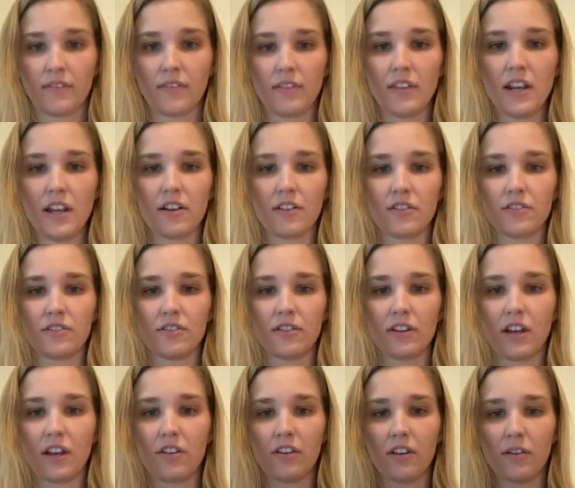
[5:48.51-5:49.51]
There, so
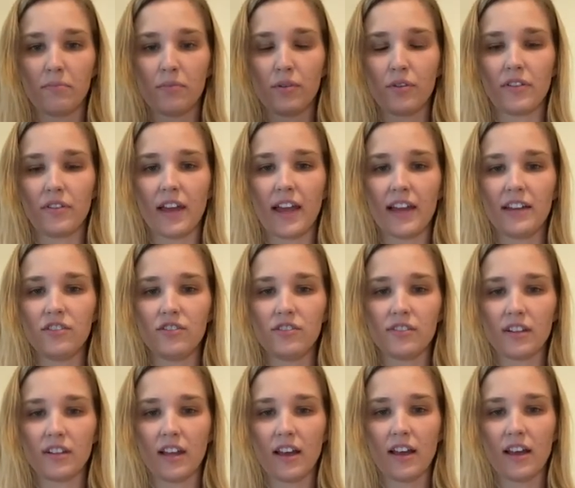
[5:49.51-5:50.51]
now you have both
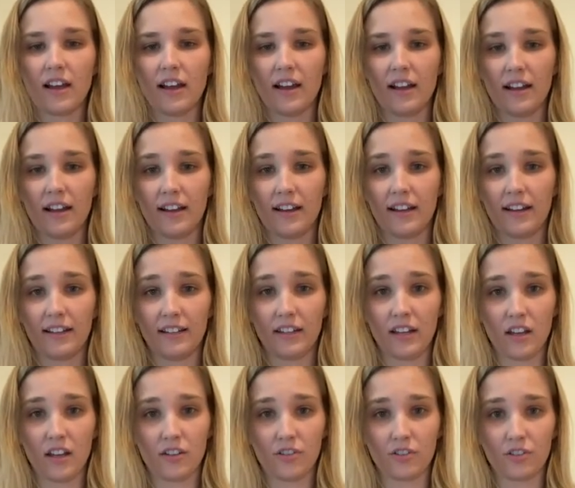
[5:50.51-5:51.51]
ends on
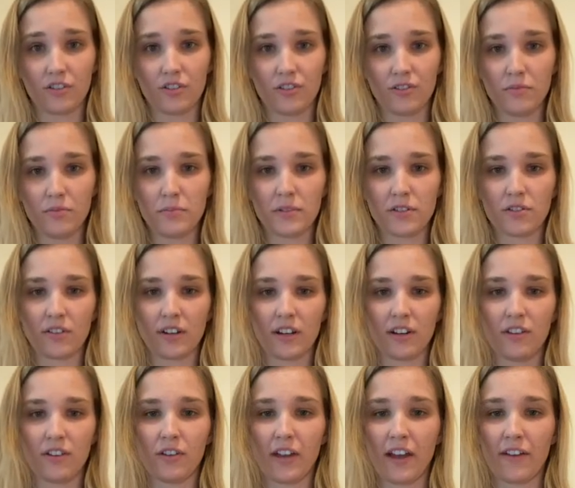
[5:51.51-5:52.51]
your tube. So now
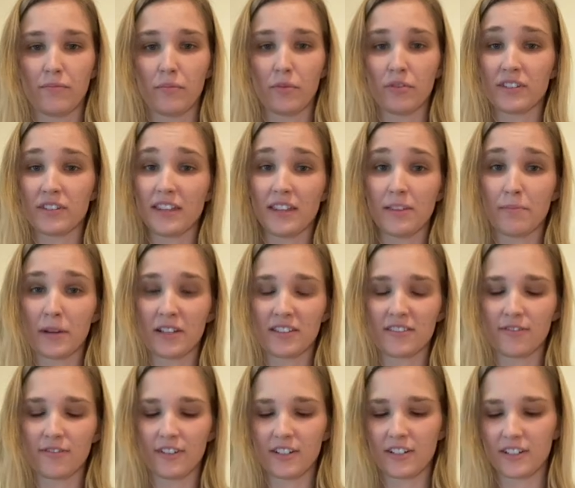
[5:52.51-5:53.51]
you have mostly the
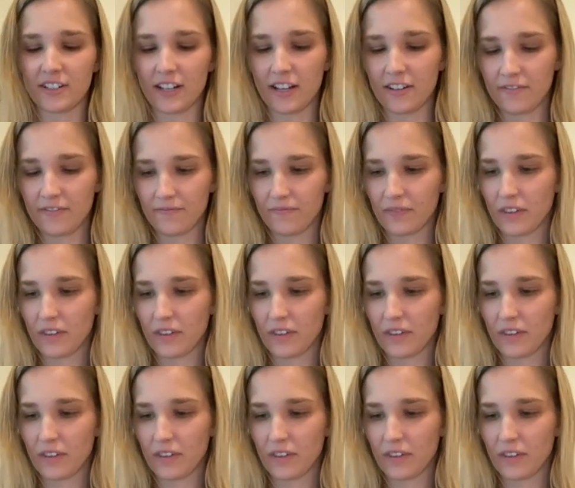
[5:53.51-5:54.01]
puzzle feeder done.